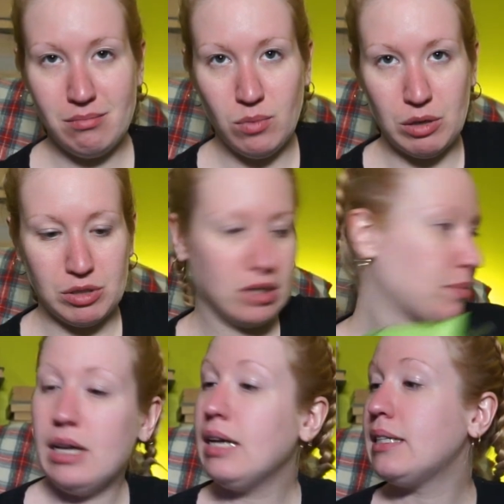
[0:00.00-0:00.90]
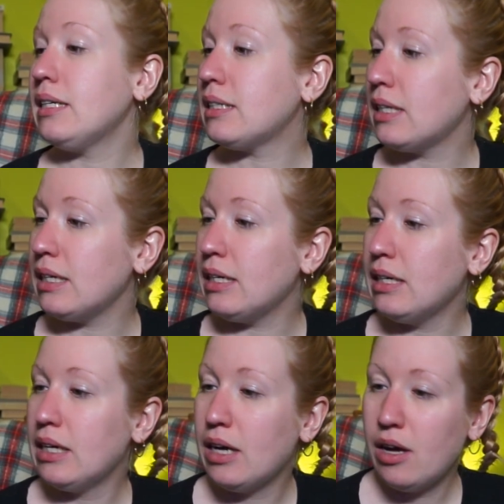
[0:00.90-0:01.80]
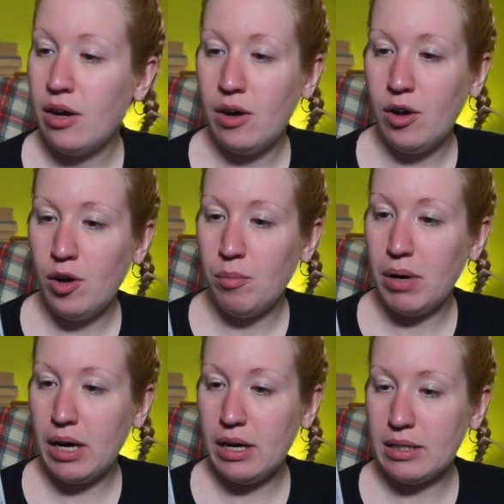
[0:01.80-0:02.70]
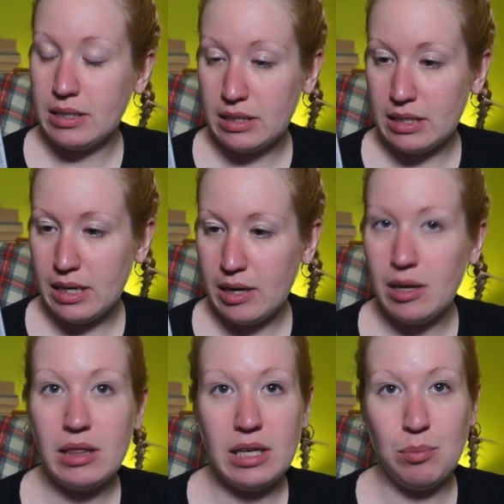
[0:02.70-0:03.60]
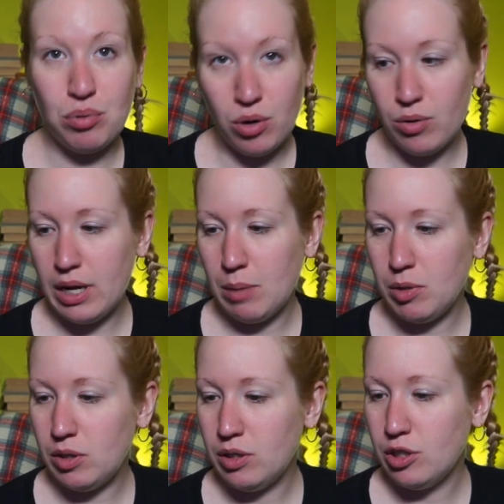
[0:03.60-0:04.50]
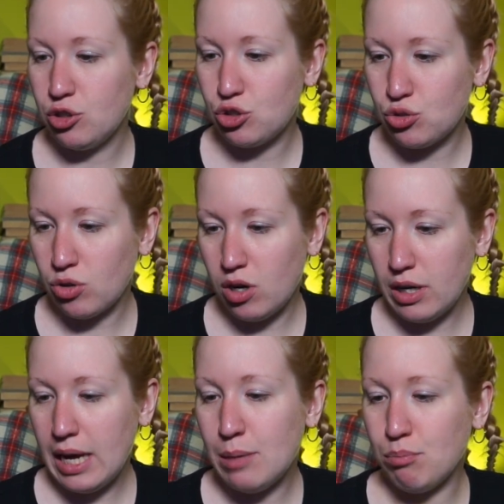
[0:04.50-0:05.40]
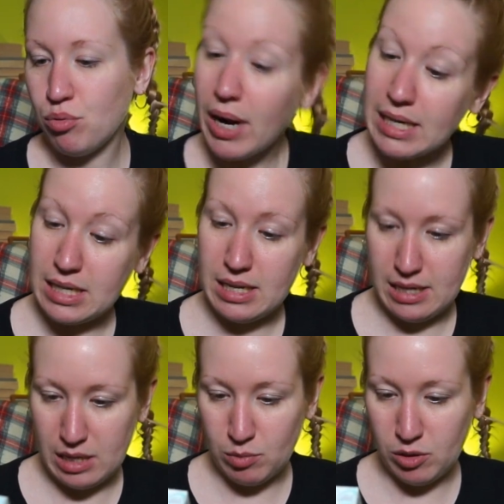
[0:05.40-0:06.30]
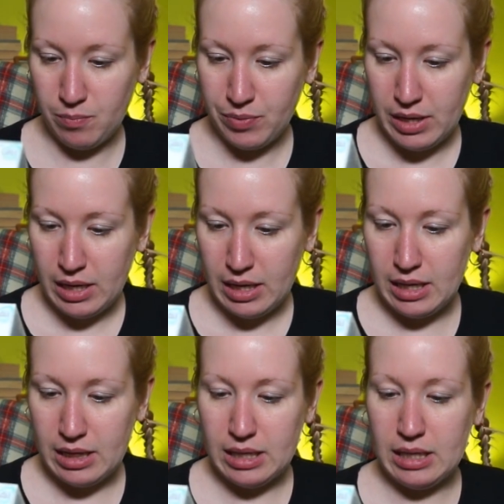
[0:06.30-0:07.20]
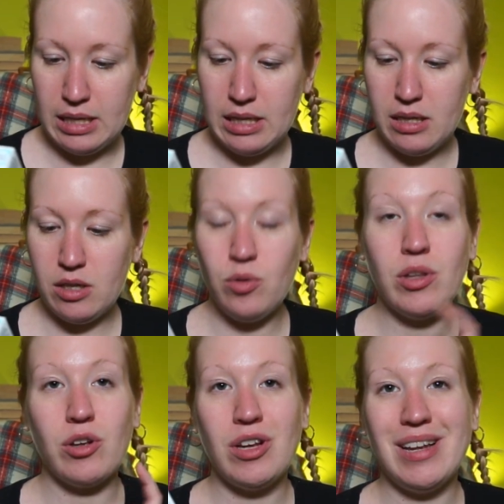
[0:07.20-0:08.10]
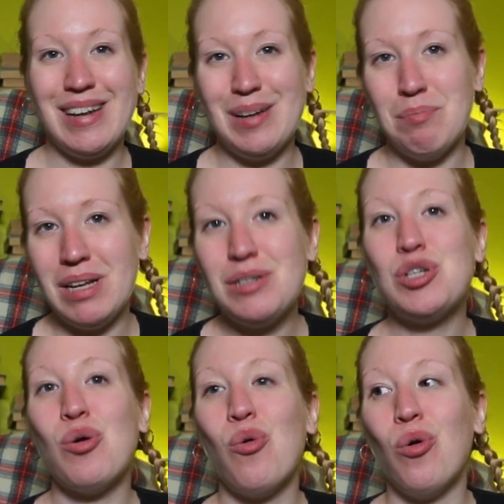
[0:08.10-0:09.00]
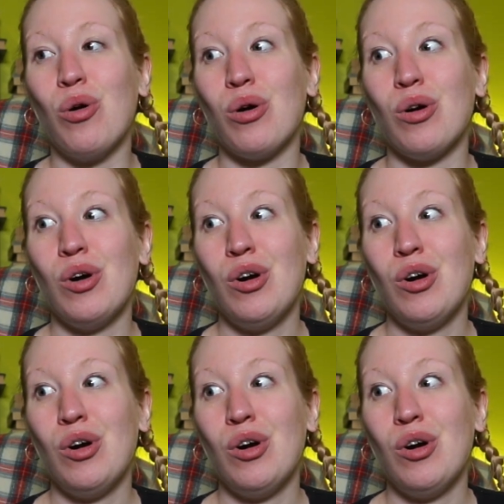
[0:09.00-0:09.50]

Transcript: what it was It is the by Sensodyne the Pronamel Strong and Bright Enamel. In the you either can get it in mint or